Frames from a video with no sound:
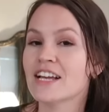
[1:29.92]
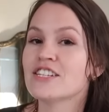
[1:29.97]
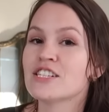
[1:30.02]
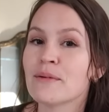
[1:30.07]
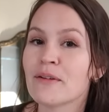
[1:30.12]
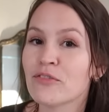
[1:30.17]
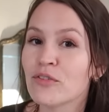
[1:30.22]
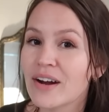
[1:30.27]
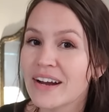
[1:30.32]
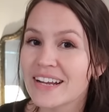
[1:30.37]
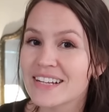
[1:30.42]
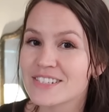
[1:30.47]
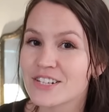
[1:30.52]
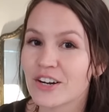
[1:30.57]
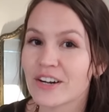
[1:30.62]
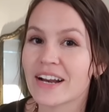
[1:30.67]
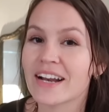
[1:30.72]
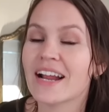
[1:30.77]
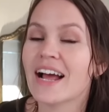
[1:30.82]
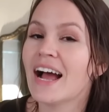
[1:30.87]
So before I get
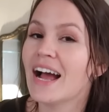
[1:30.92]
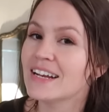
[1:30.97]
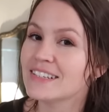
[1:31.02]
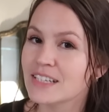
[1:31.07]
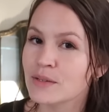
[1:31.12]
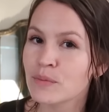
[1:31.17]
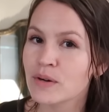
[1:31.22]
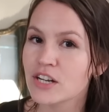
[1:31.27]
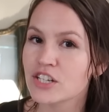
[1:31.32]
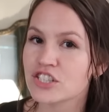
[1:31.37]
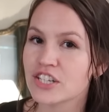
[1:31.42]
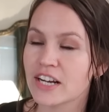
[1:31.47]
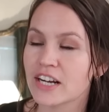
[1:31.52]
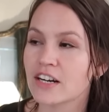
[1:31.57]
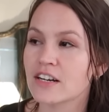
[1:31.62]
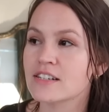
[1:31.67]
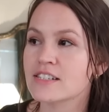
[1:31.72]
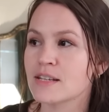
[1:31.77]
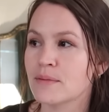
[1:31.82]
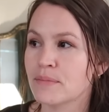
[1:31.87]
started, I did want to
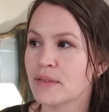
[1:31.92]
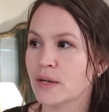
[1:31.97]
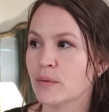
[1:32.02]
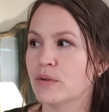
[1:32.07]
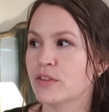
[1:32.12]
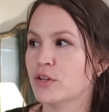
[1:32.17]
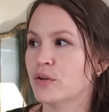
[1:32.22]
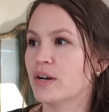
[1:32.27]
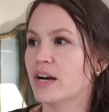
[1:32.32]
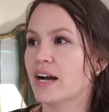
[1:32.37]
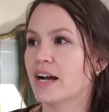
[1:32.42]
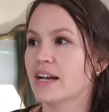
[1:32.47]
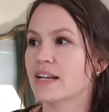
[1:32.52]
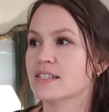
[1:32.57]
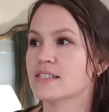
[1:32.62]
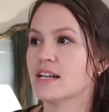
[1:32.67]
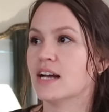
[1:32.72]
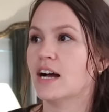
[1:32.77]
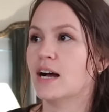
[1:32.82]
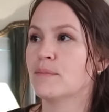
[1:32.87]
share something with you
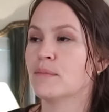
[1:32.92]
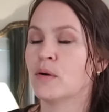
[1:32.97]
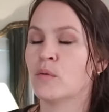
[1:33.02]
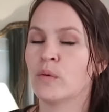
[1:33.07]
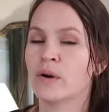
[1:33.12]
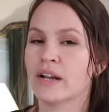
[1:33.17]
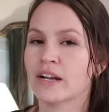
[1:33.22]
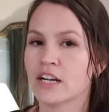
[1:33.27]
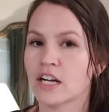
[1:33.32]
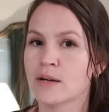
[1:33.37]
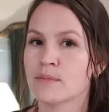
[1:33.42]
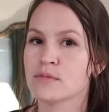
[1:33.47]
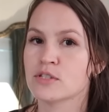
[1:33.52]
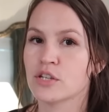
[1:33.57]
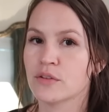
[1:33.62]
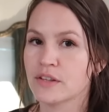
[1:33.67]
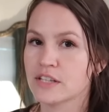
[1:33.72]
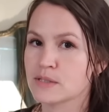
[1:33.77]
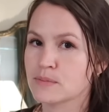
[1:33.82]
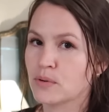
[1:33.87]
guys um, when it comes
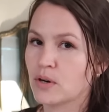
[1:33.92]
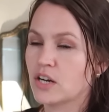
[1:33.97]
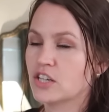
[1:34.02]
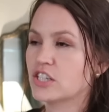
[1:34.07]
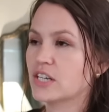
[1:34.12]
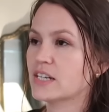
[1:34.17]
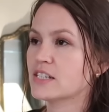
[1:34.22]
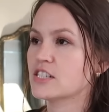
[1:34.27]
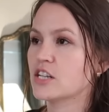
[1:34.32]
to this project.